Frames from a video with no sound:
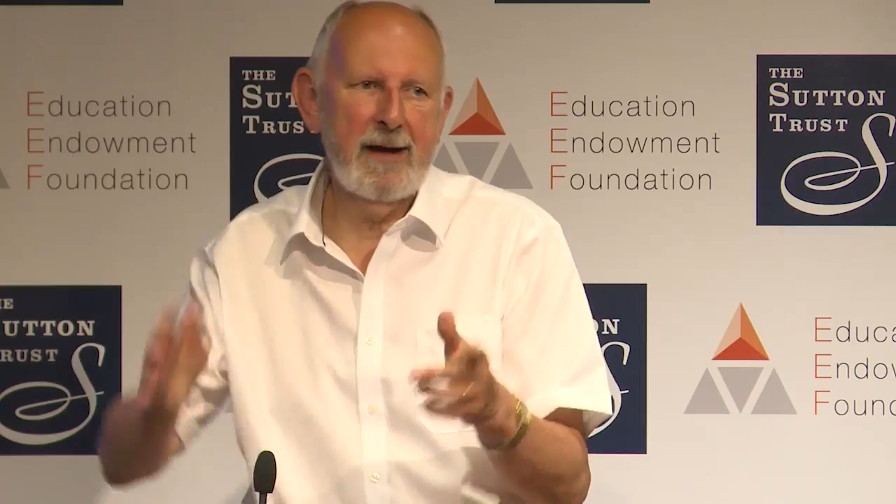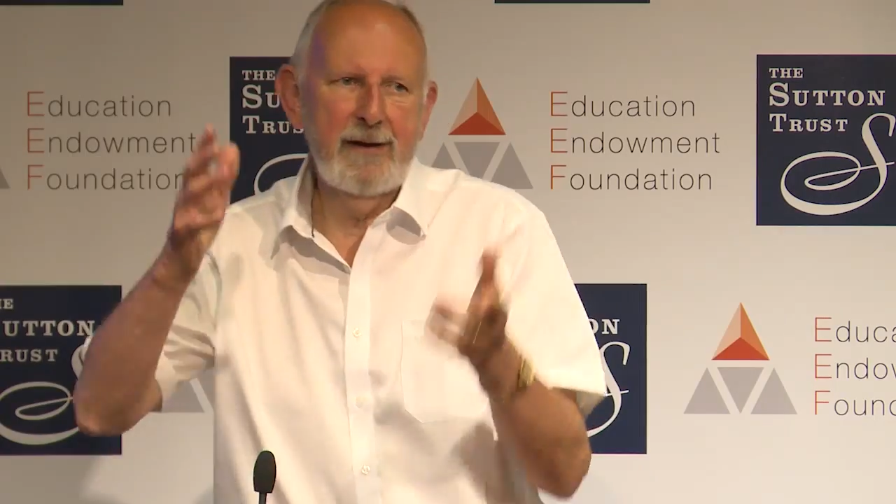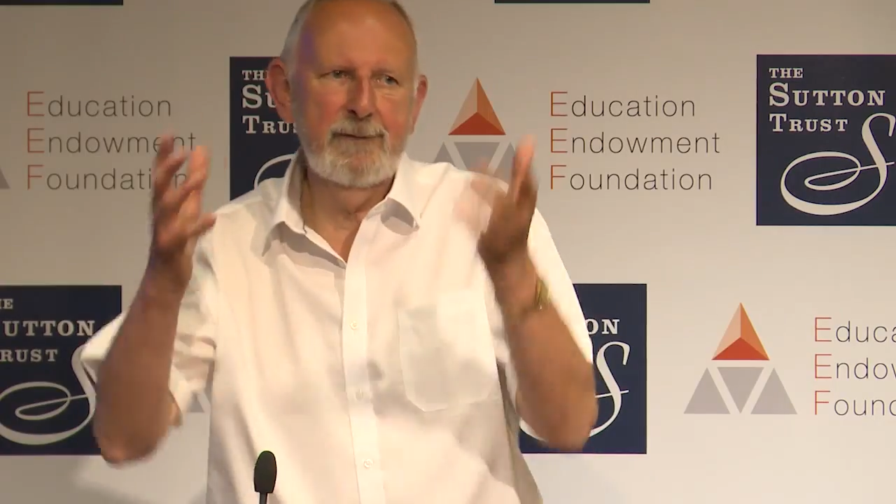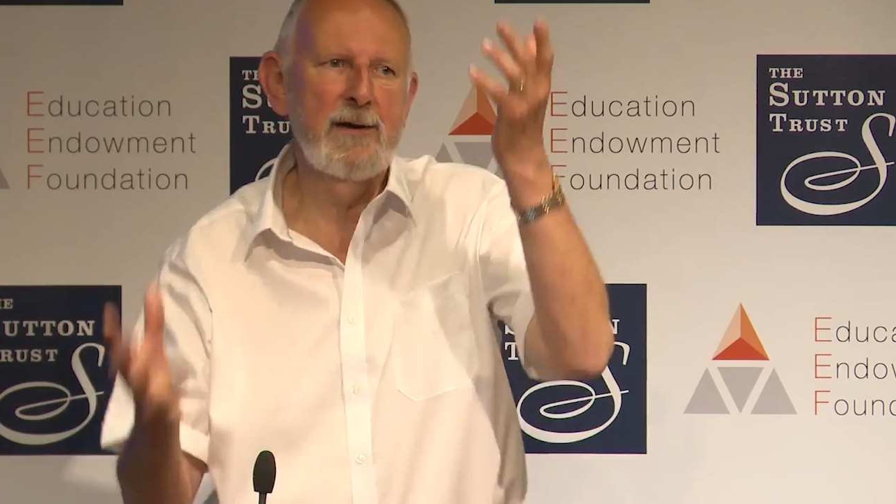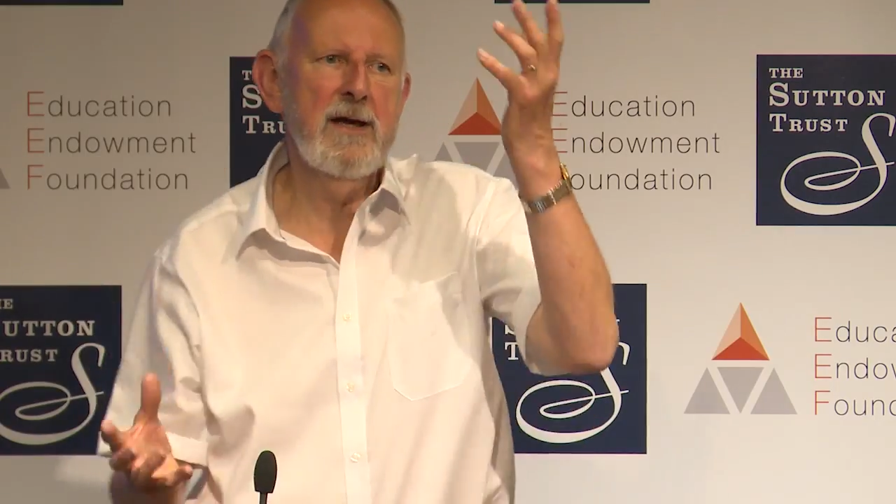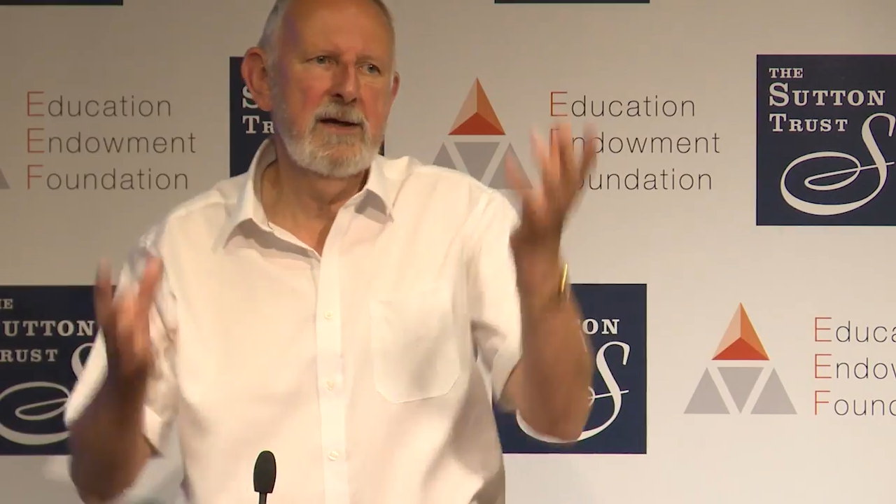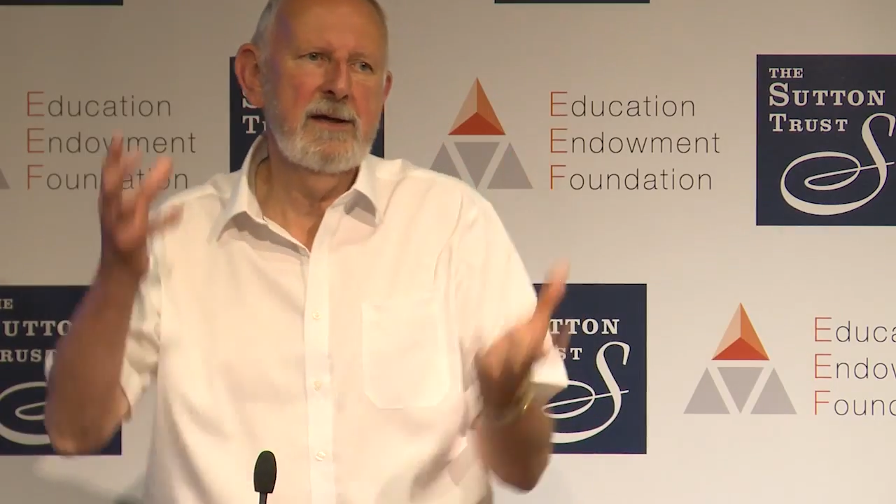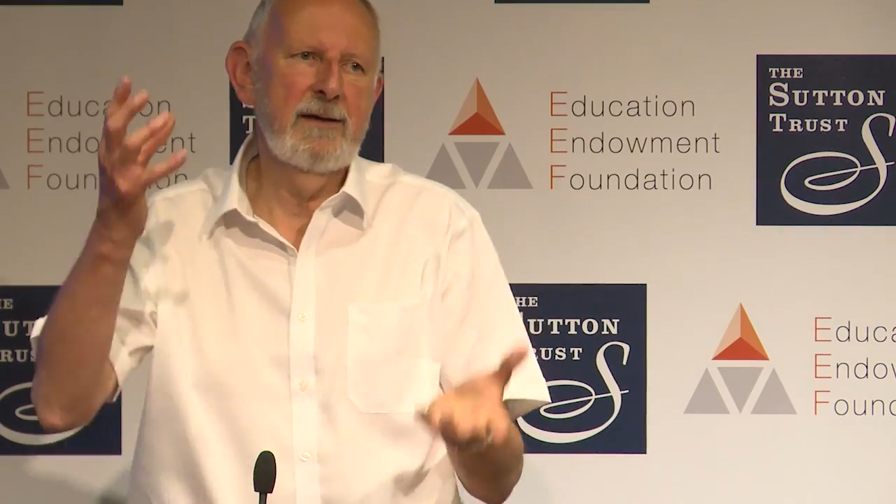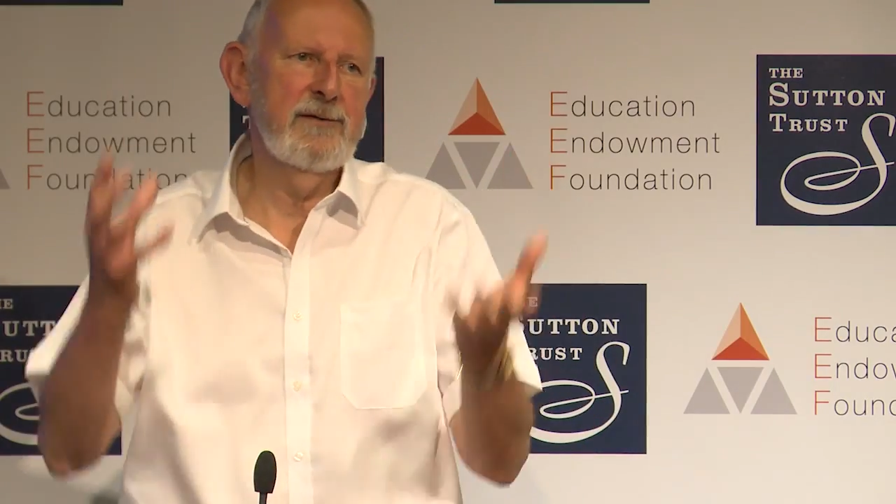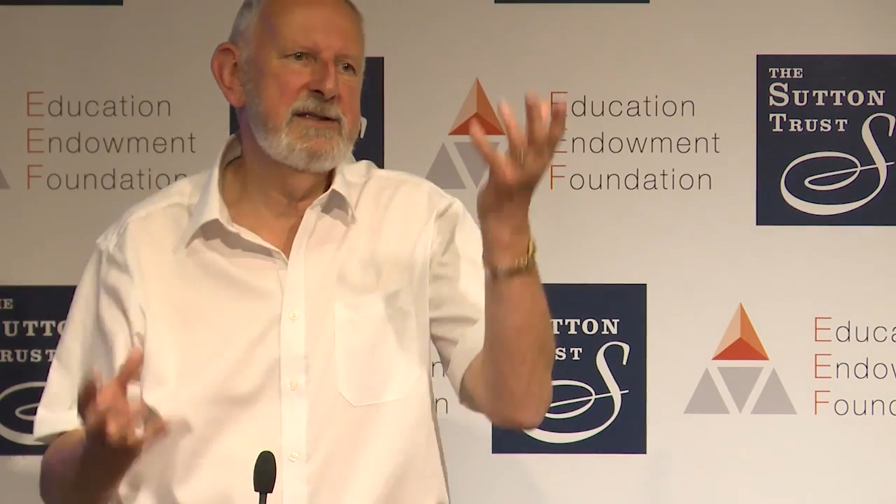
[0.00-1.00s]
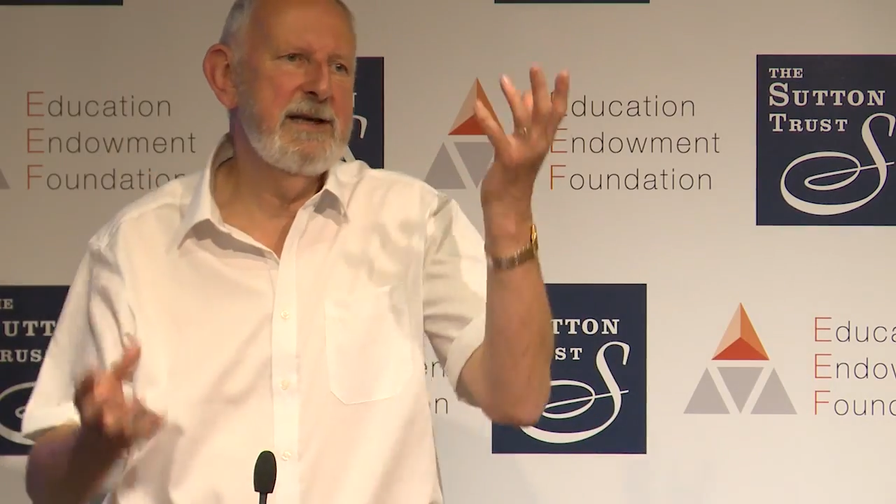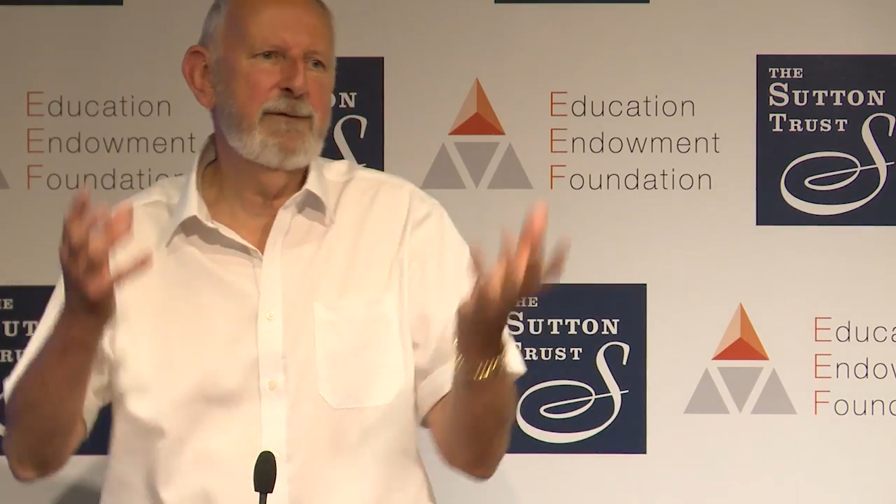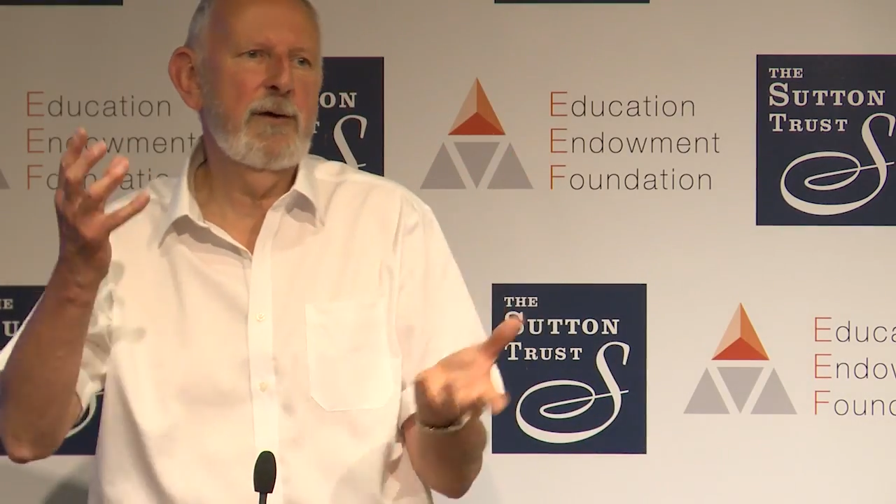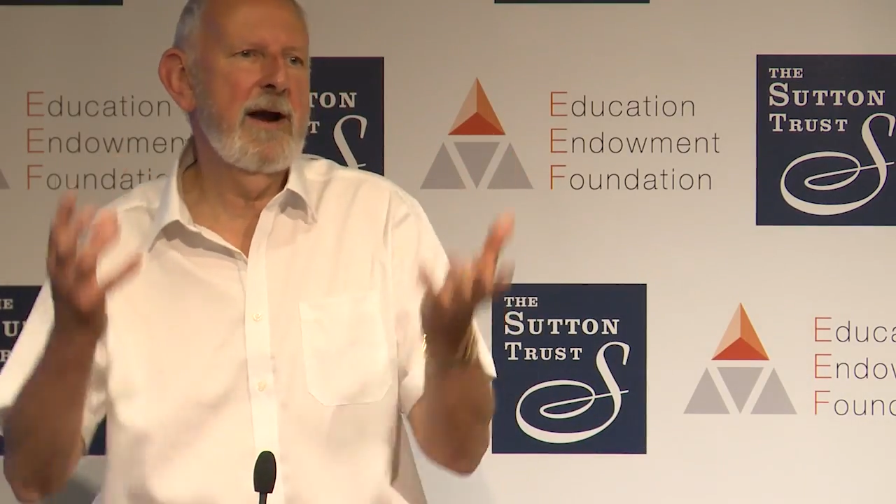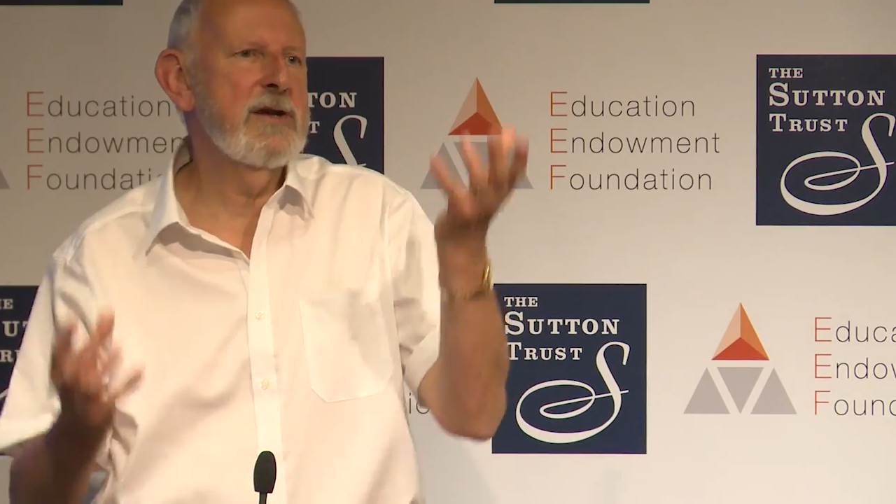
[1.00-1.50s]
kind of
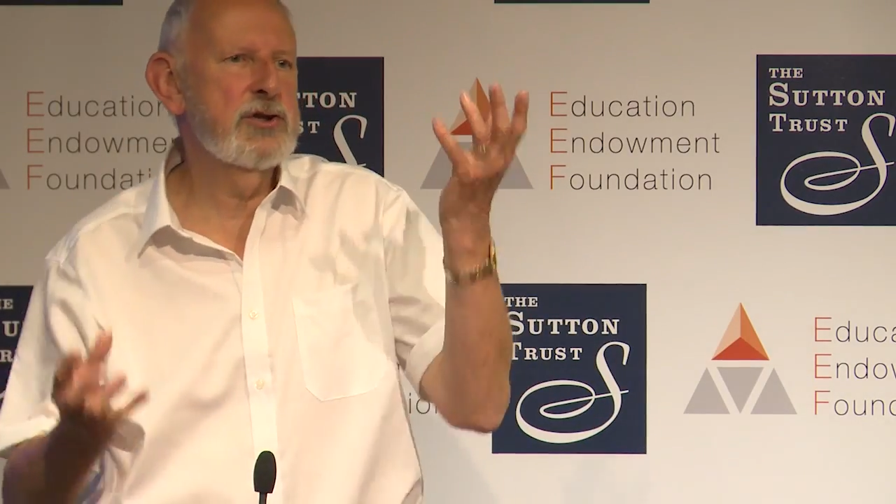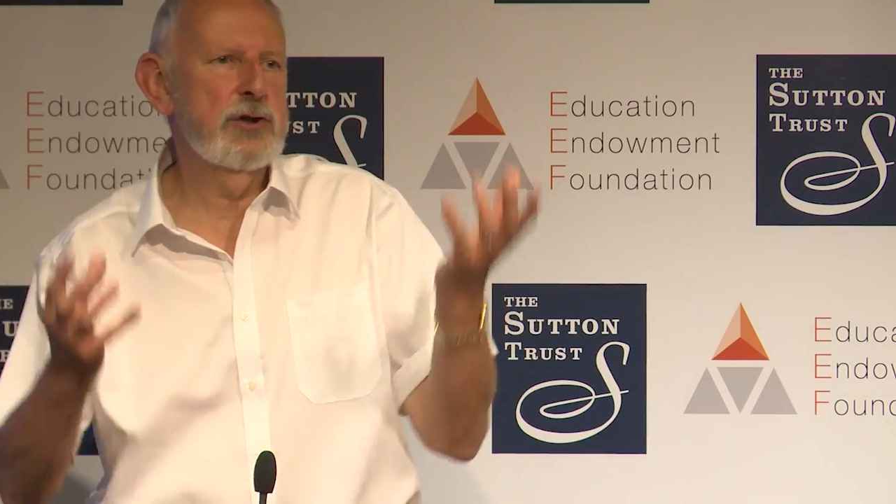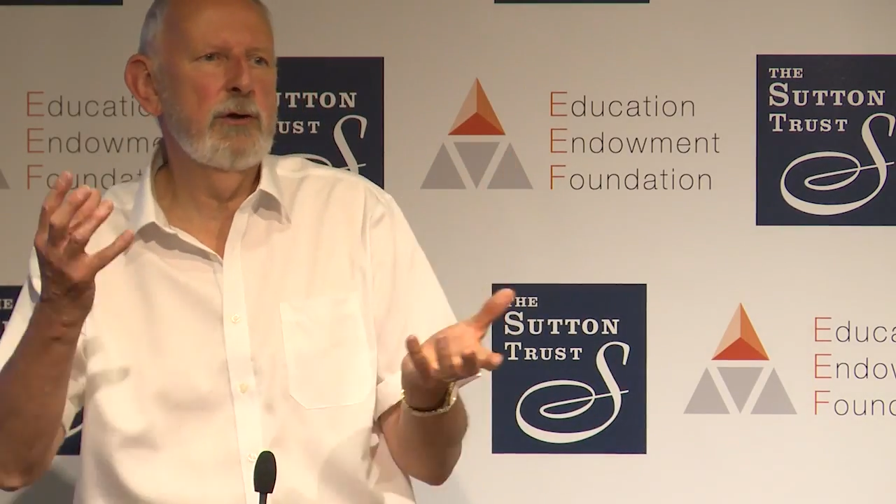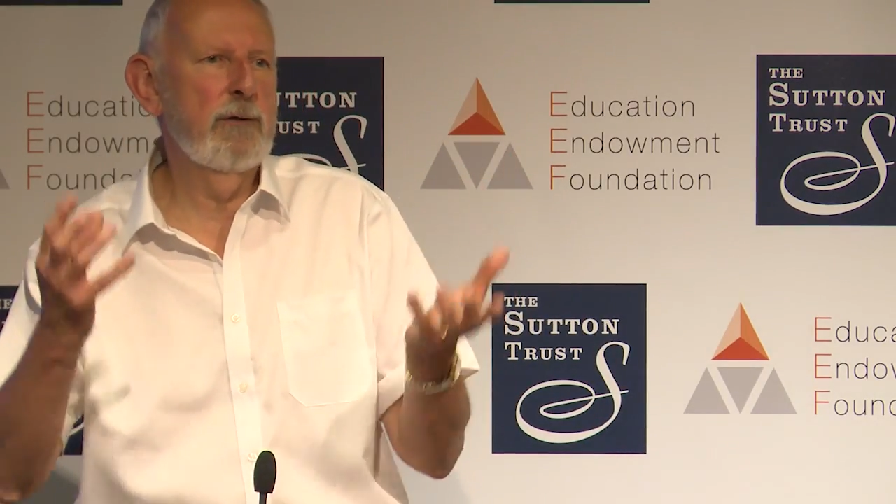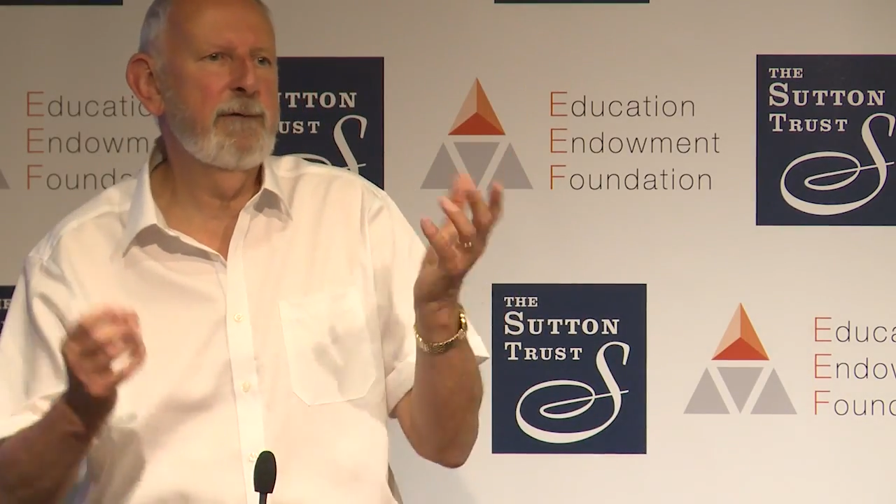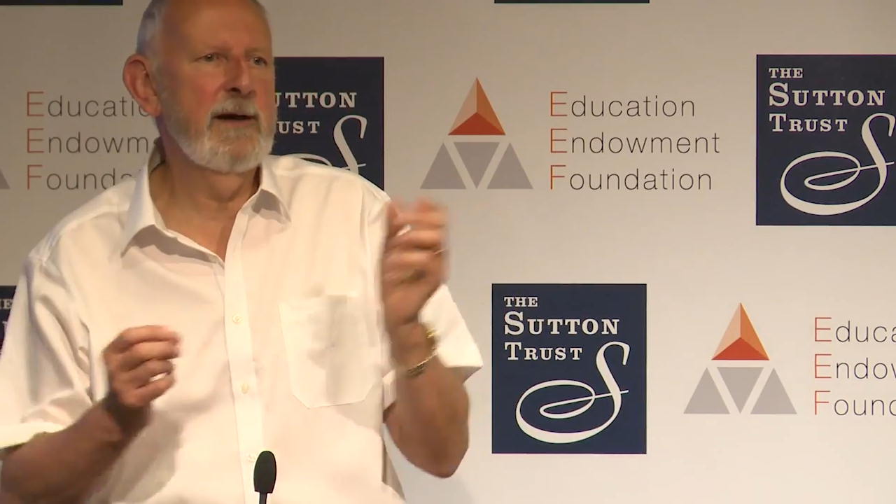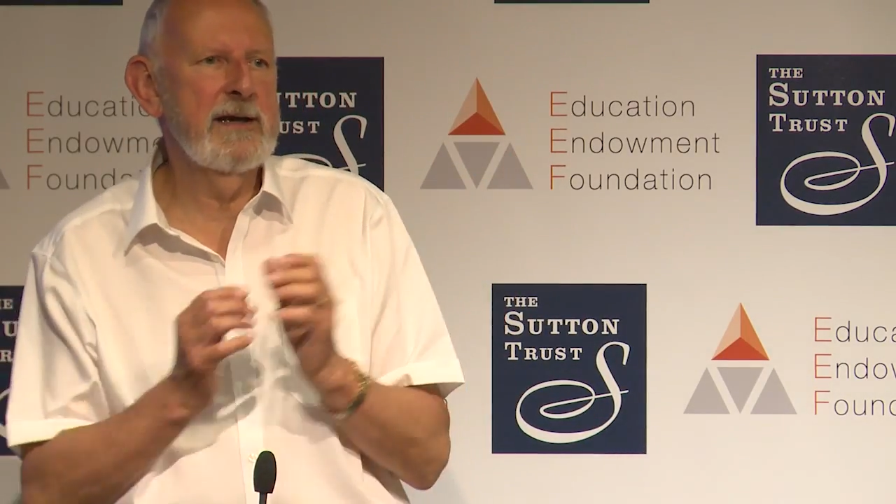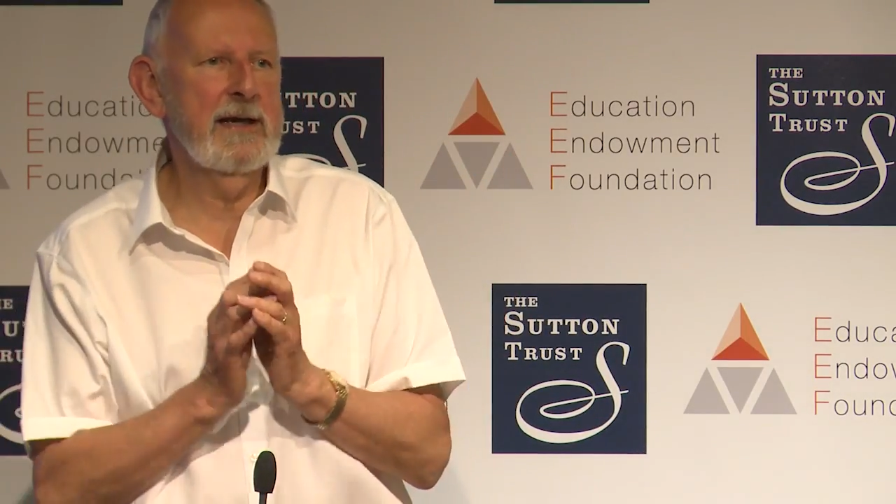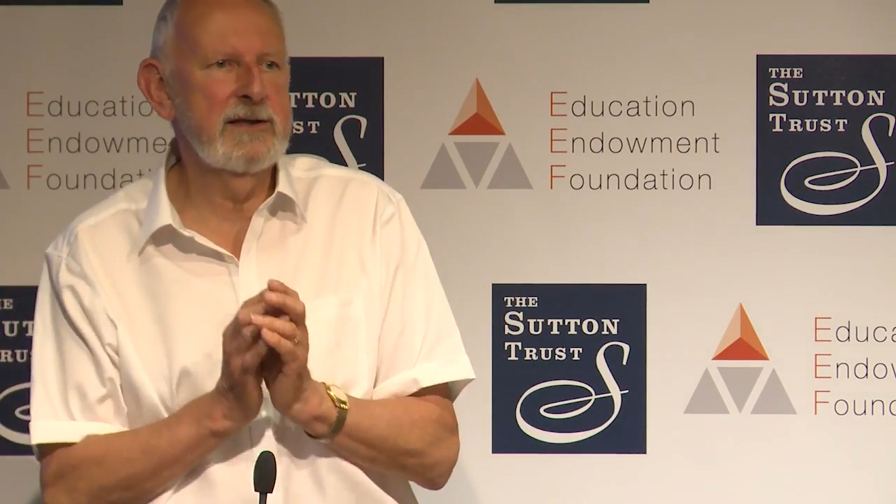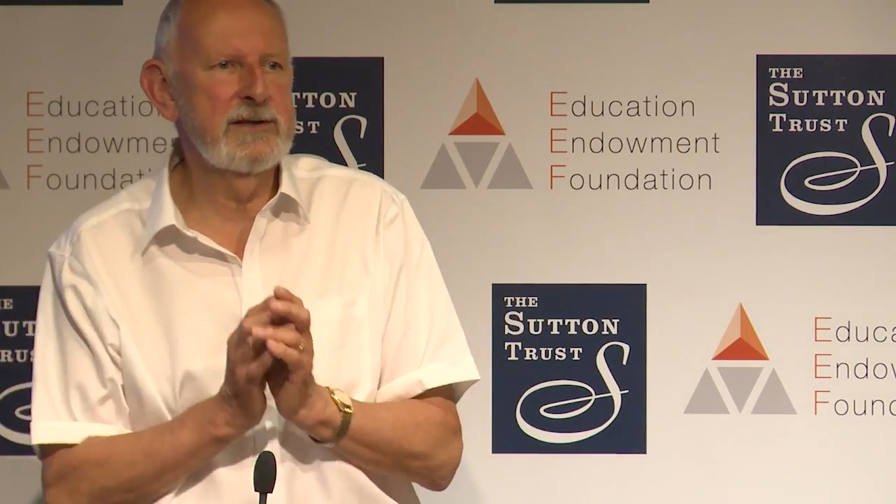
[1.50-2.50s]
differential funding